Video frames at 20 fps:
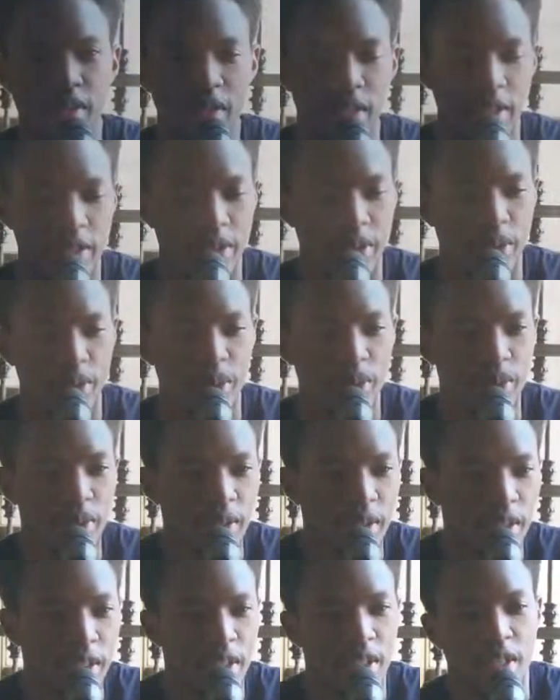your name,
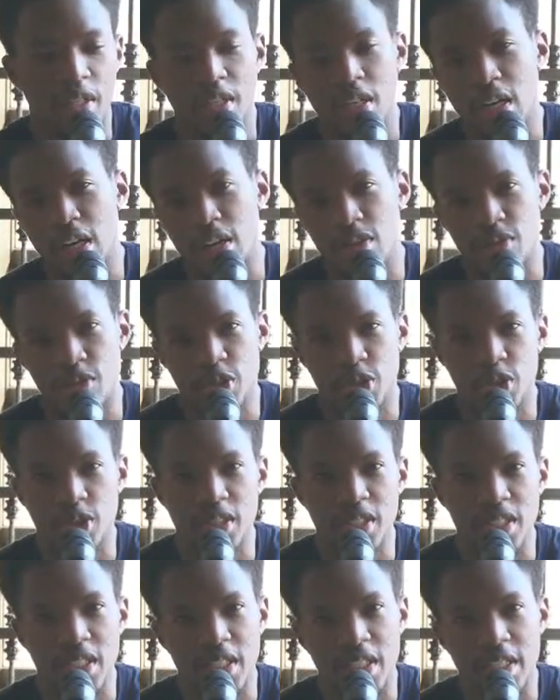Jesus. Uh, for
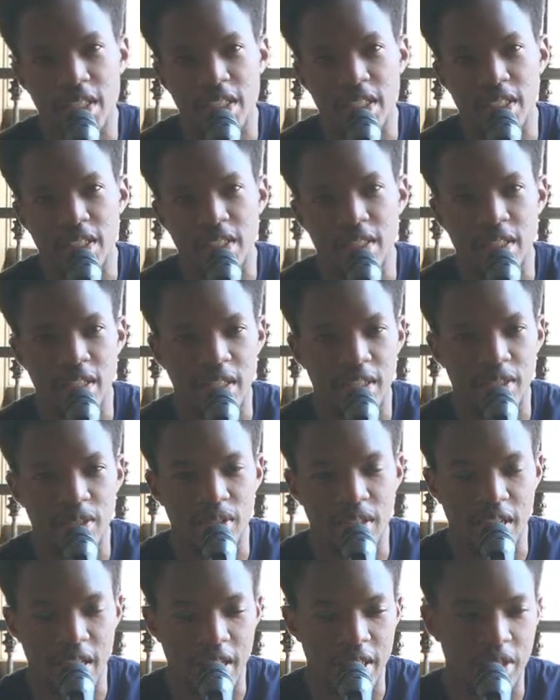tuning in. Thank you
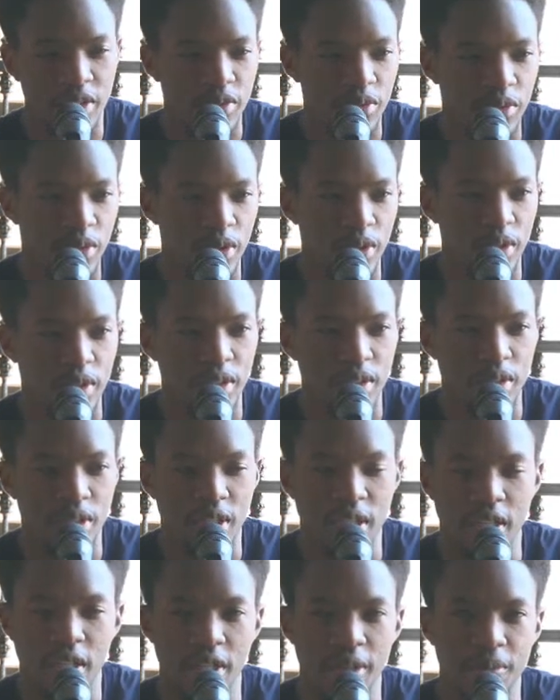guys for
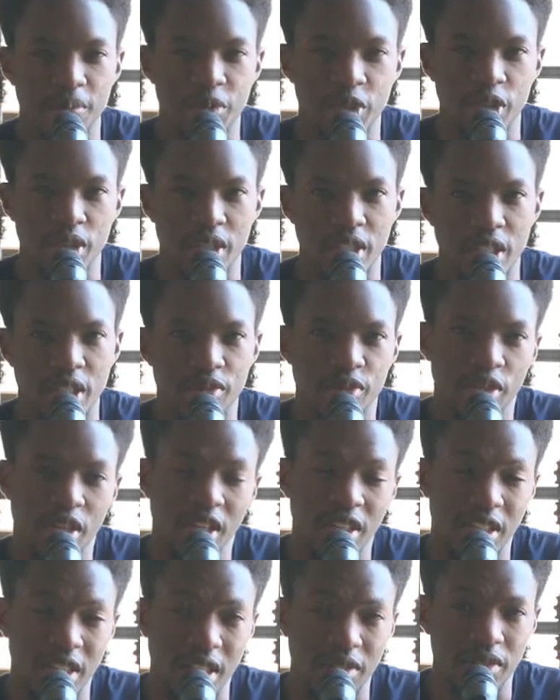um, tuning in for
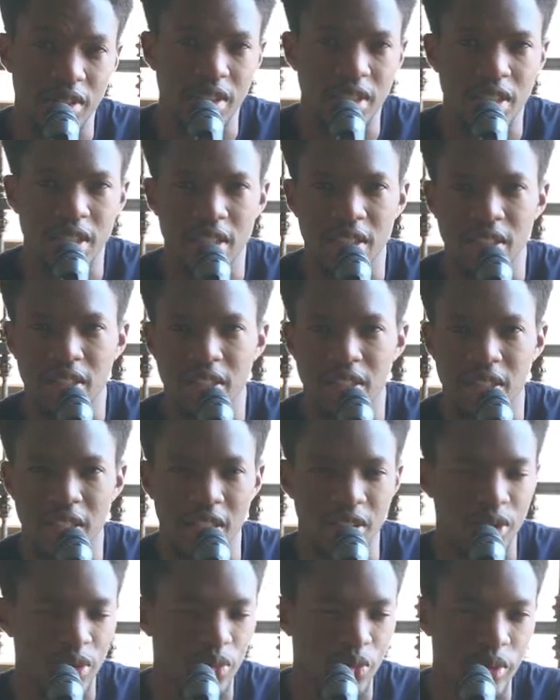our services
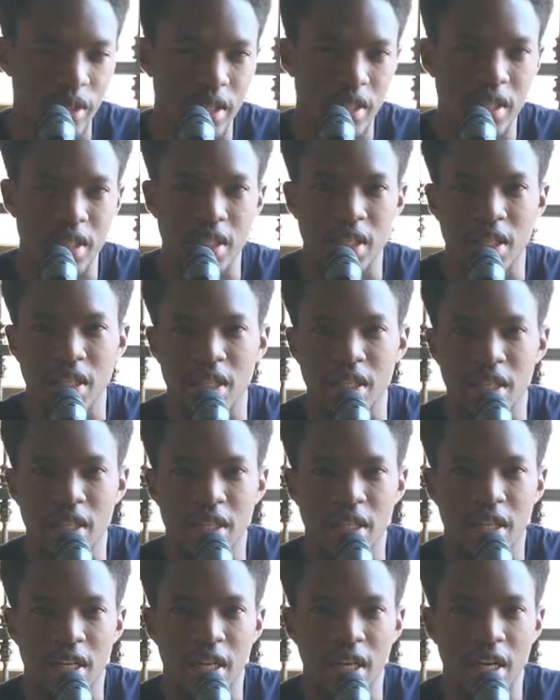last week.
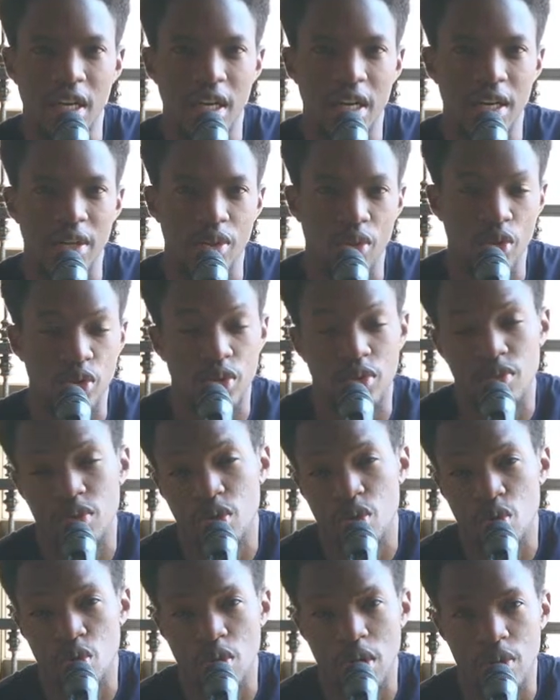Uh, those of you
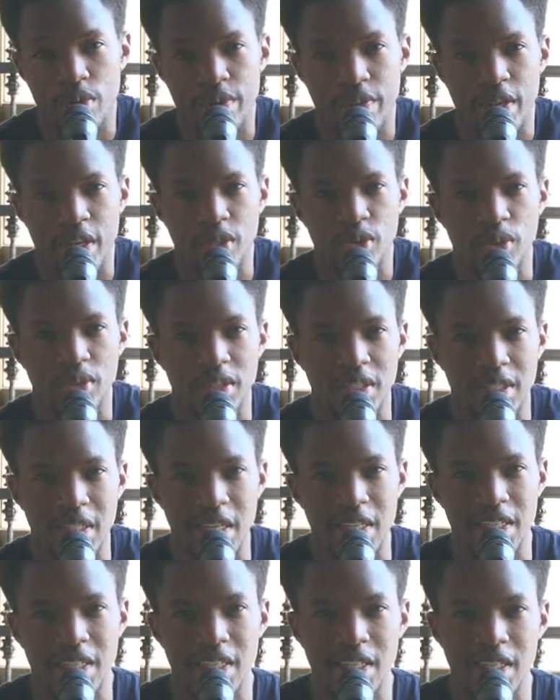who are with us on
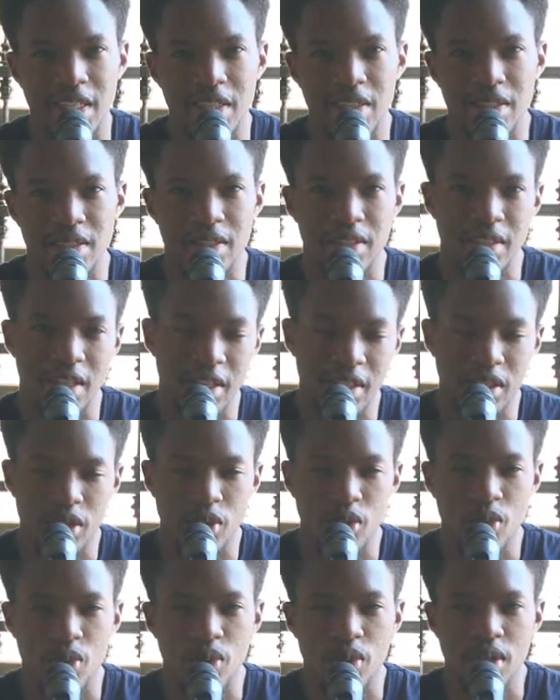Sunday, thank
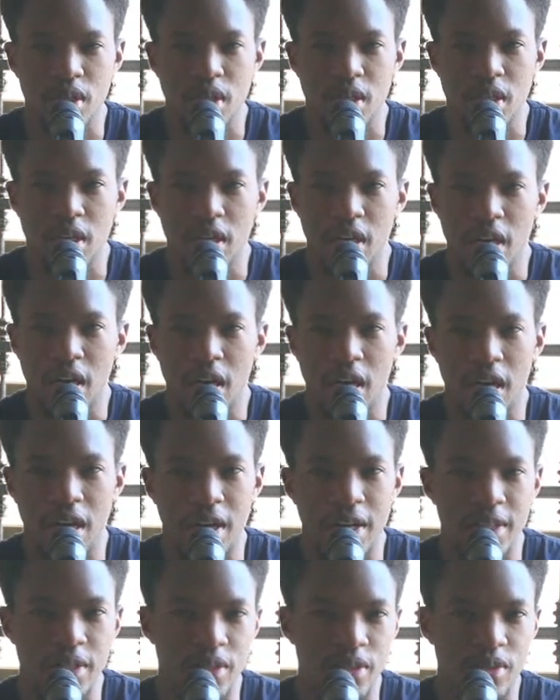you.
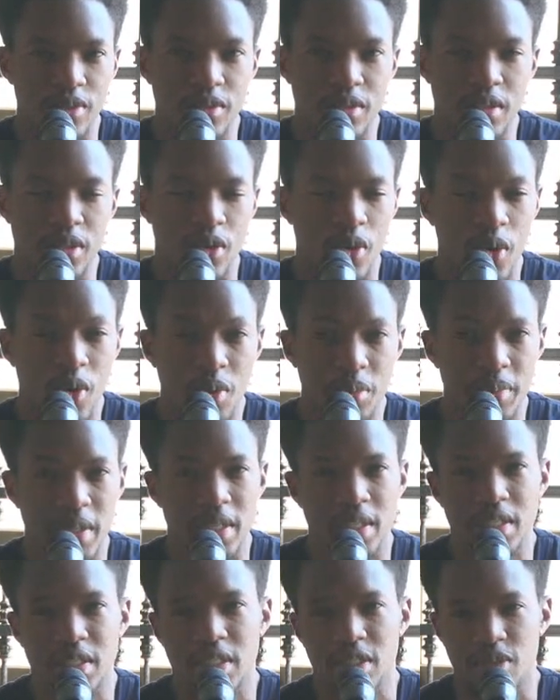Uh, you know, for the
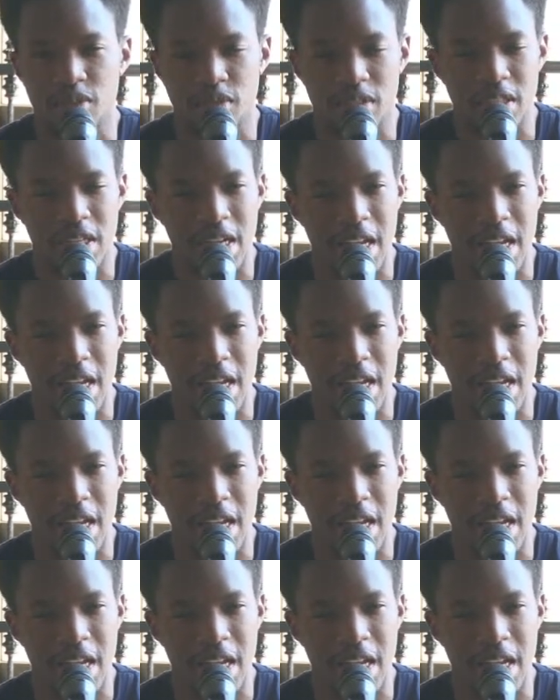comments and for the